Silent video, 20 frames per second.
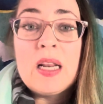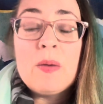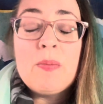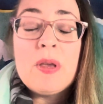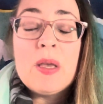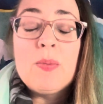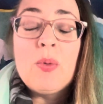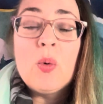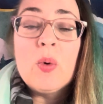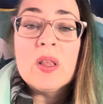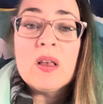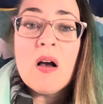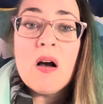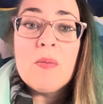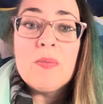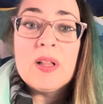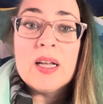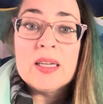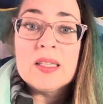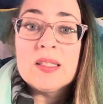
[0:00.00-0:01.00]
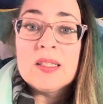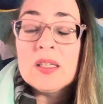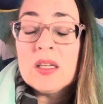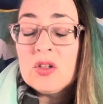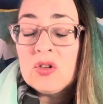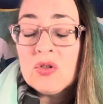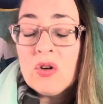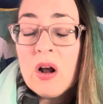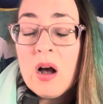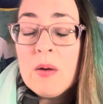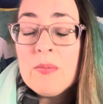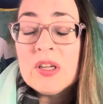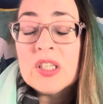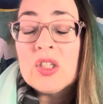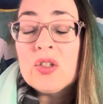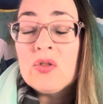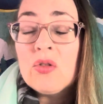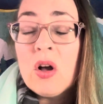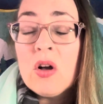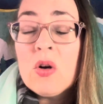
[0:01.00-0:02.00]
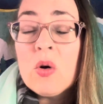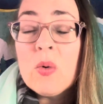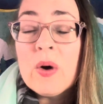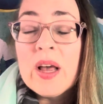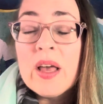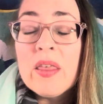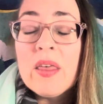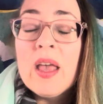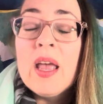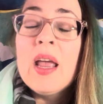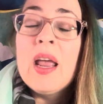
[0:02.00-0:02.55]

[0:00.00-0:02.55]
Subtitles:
people with complex trauma struggle with,